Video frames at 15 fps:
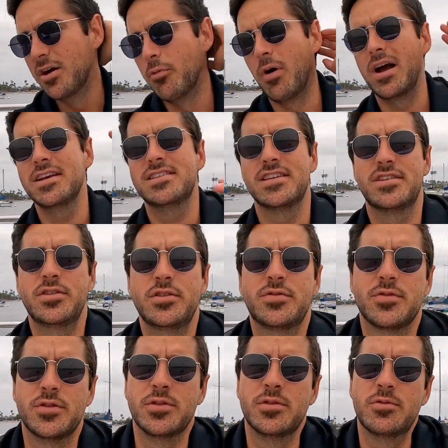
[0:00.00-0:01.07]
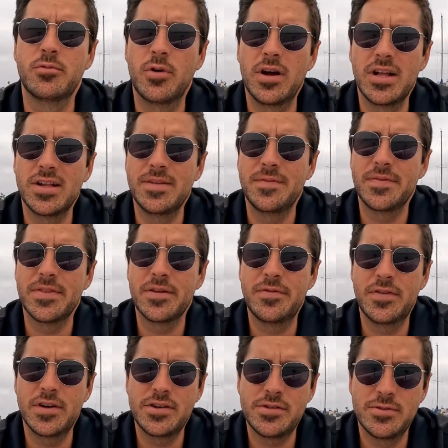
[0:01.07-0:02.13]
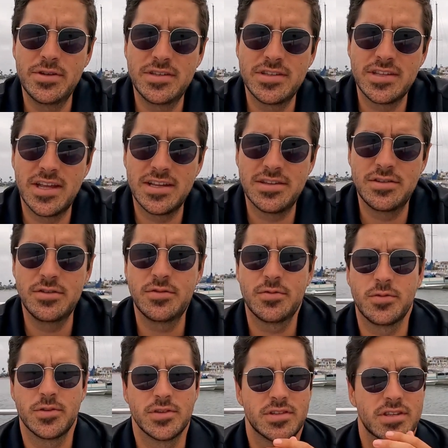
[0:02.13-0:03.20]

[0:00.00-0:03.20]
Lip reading: Why is this useful? Well, the first reason that it's useful